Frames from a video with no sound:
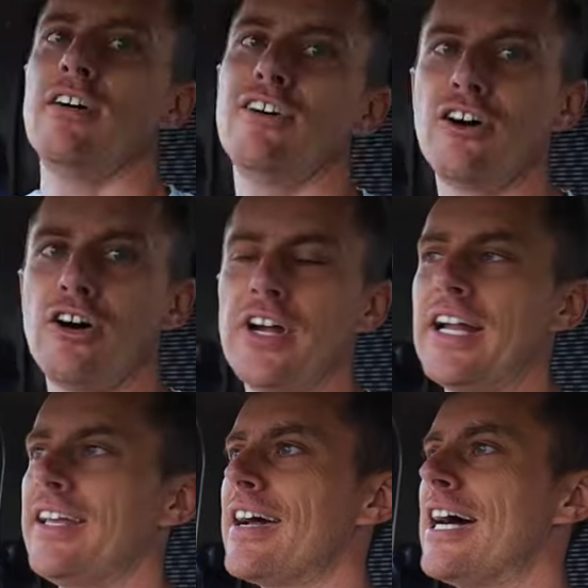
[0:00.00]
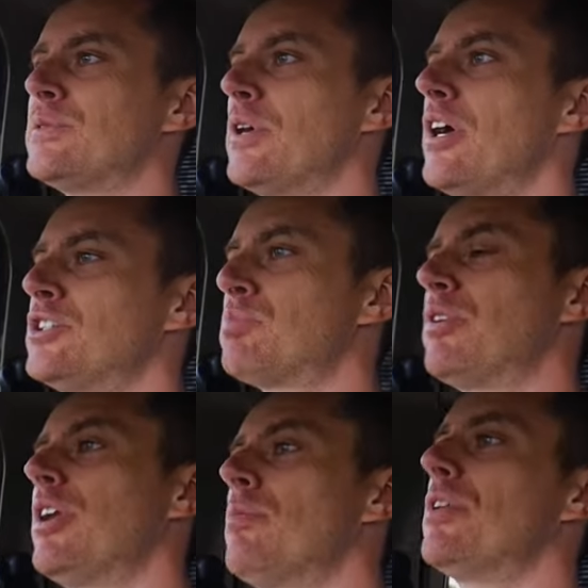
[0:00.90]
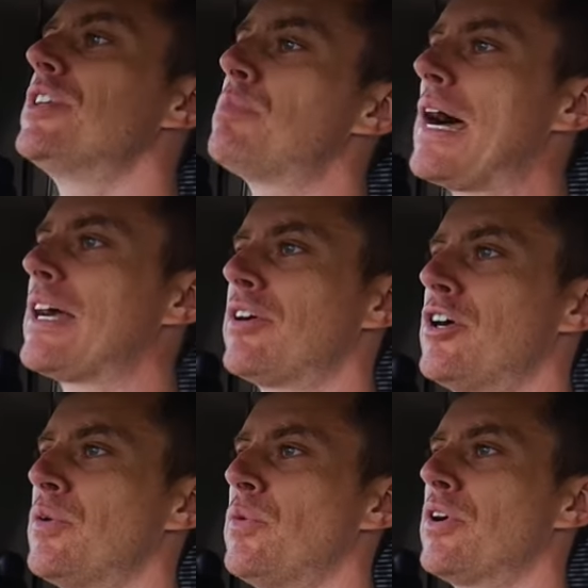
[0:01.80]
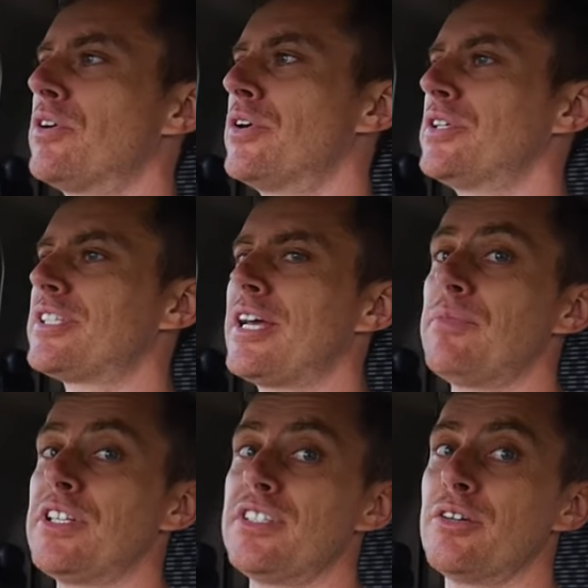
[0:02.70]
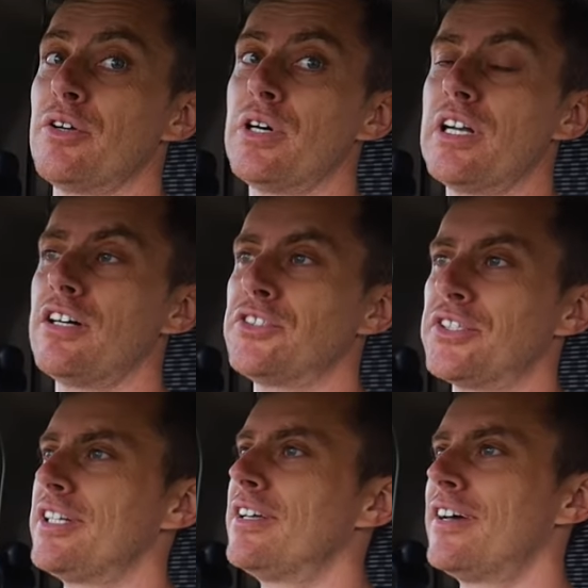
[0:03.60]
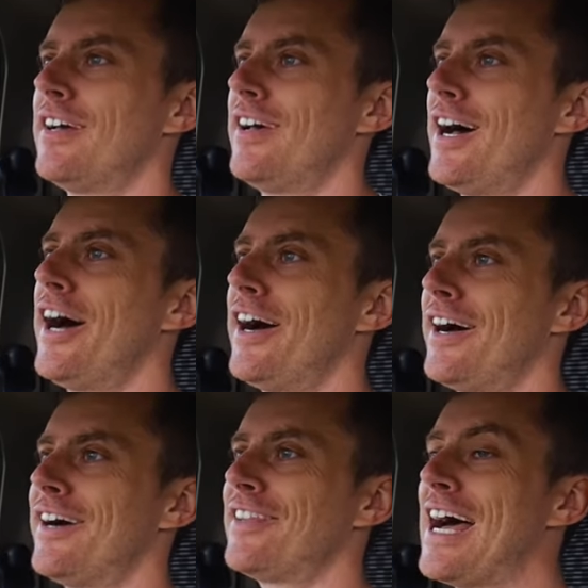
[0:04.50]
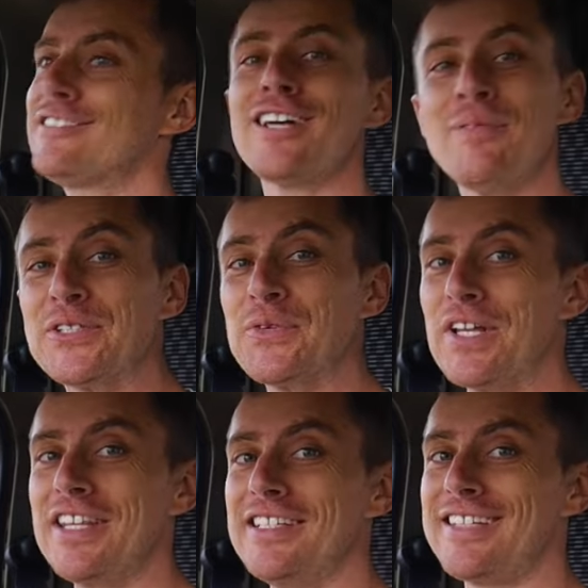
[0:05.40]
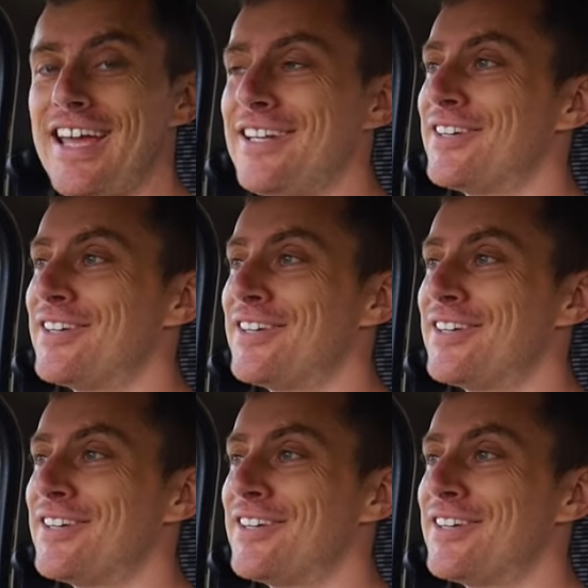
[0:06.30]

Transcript: Alrighty guys, we are just pulling up on this back road and we are going to attempt the 0 to 100. Last time I was in one of these kei